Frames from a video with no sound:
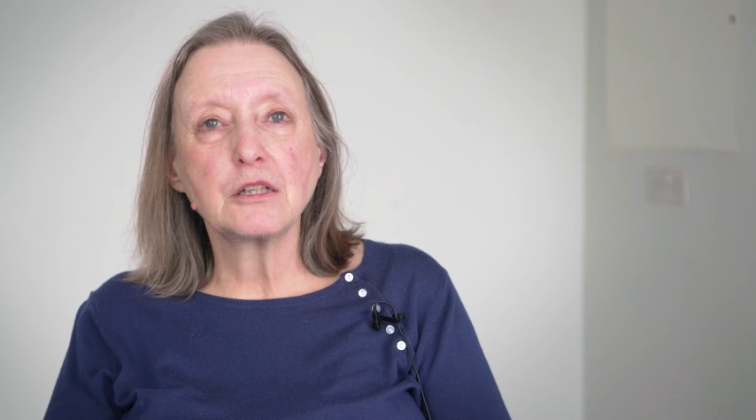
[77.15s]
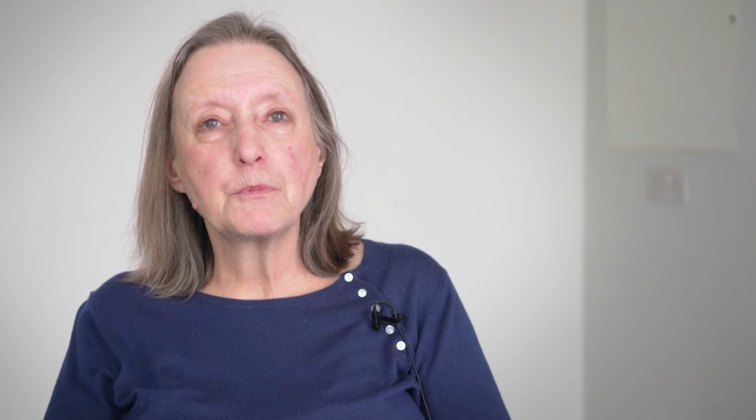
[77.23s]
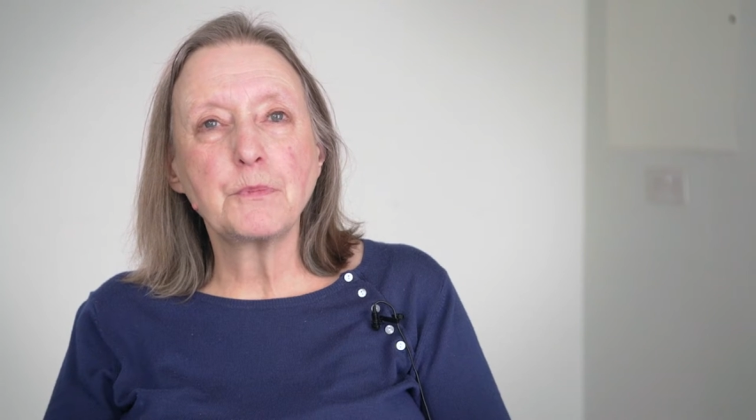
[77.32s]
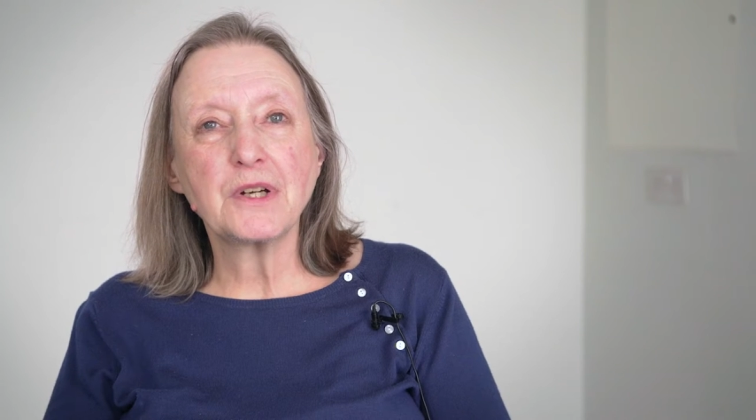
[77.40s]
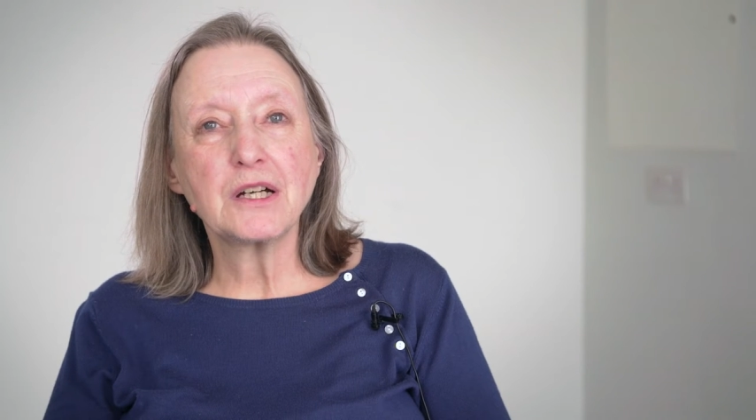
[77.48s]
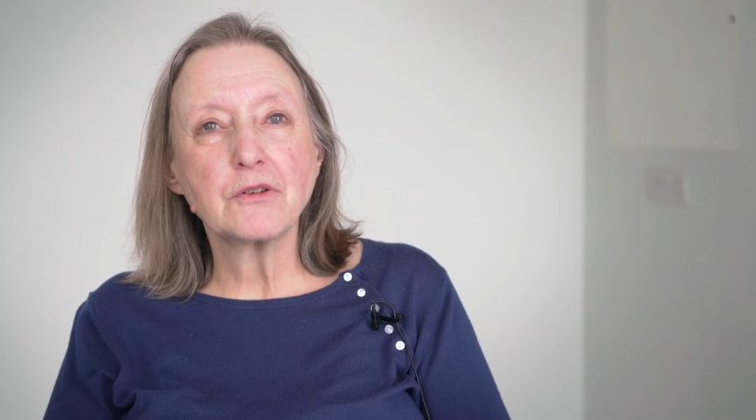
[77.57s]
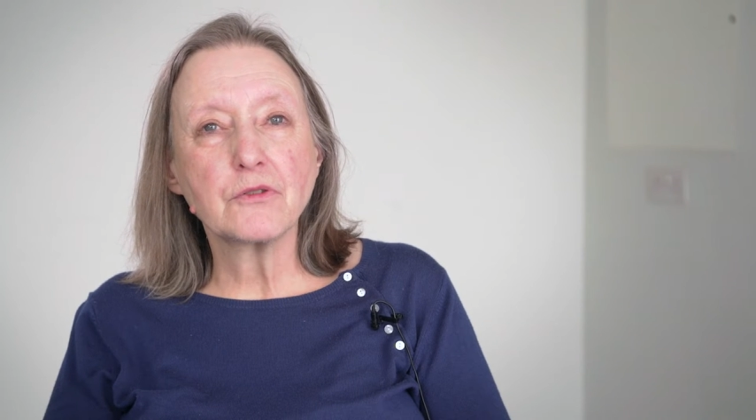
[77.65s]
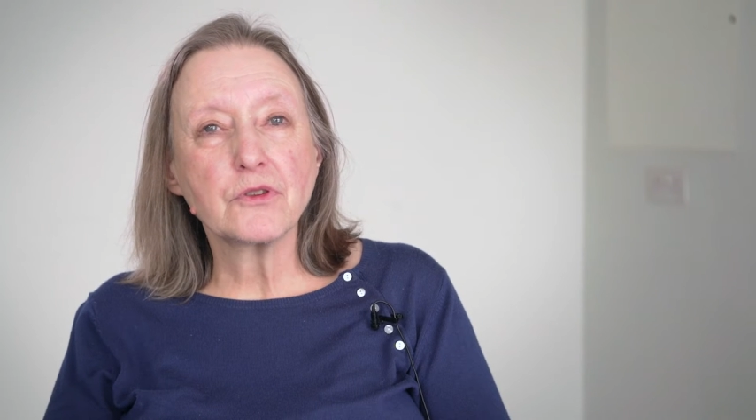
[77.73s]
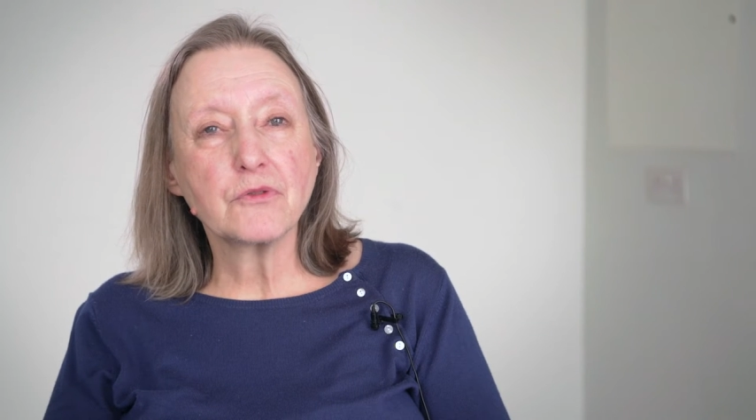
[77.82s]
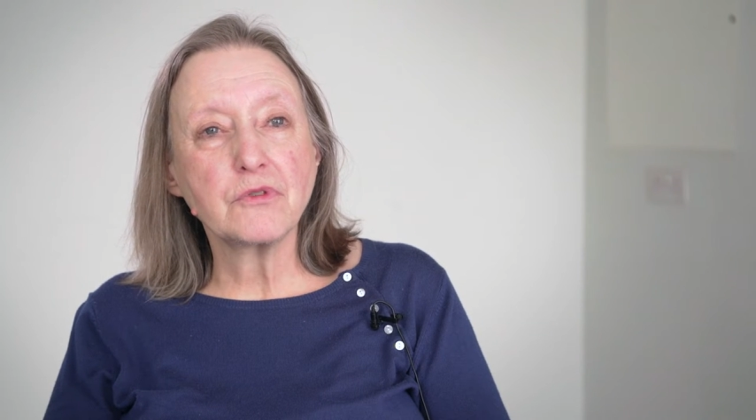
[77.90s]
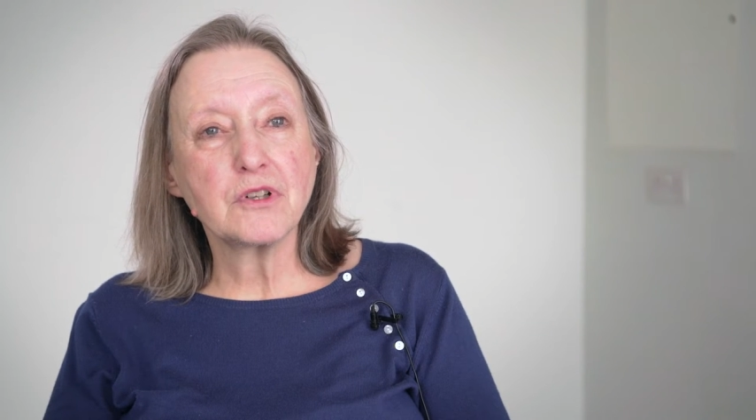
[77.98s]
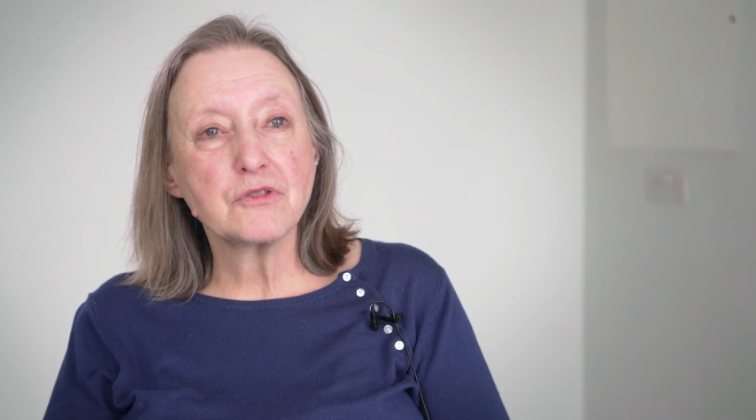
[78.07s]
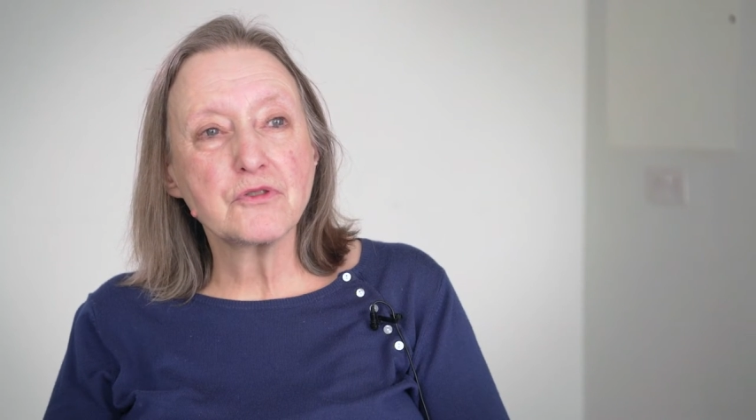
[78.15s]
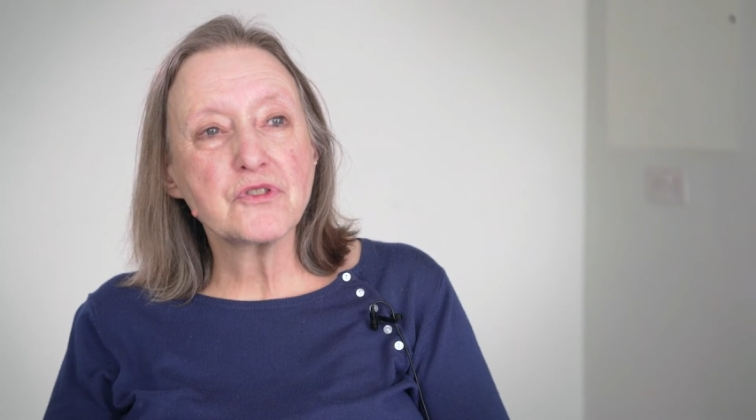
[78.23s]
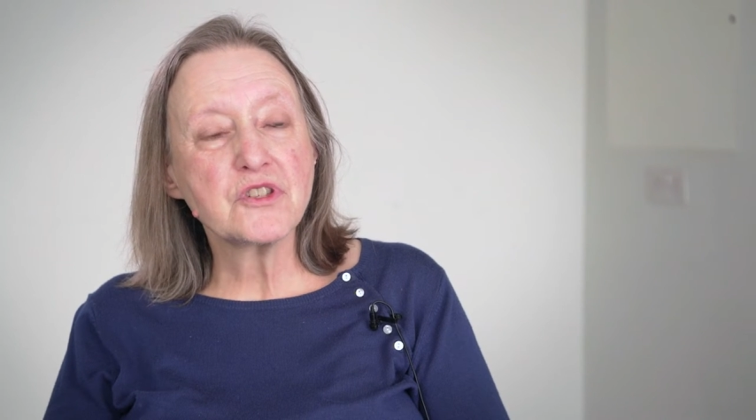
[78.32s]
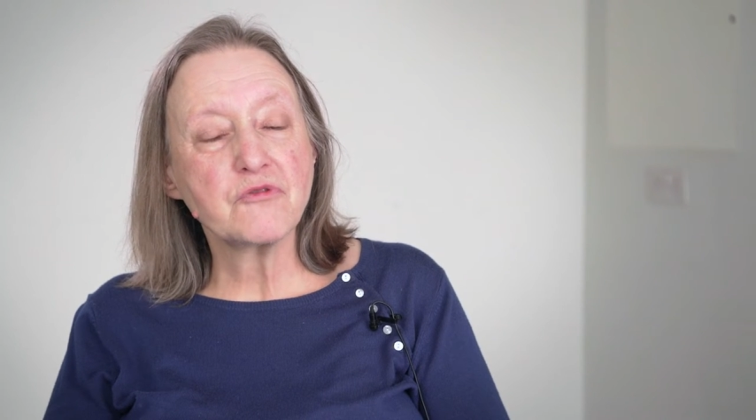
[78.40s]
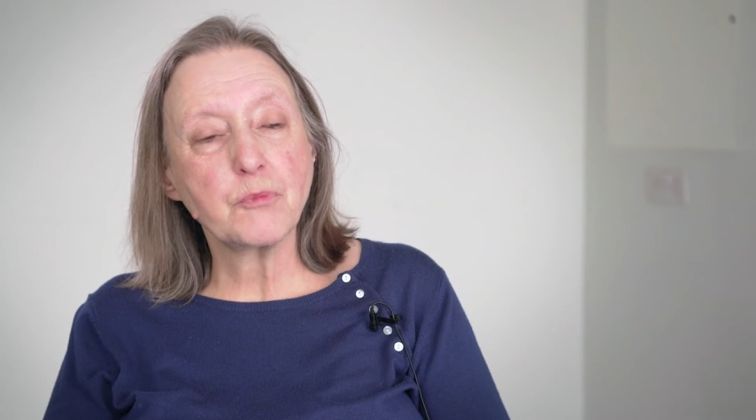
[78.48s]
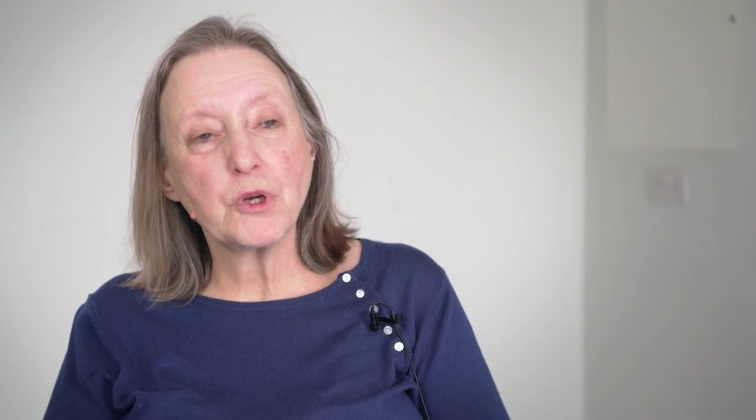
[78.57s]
about the roles of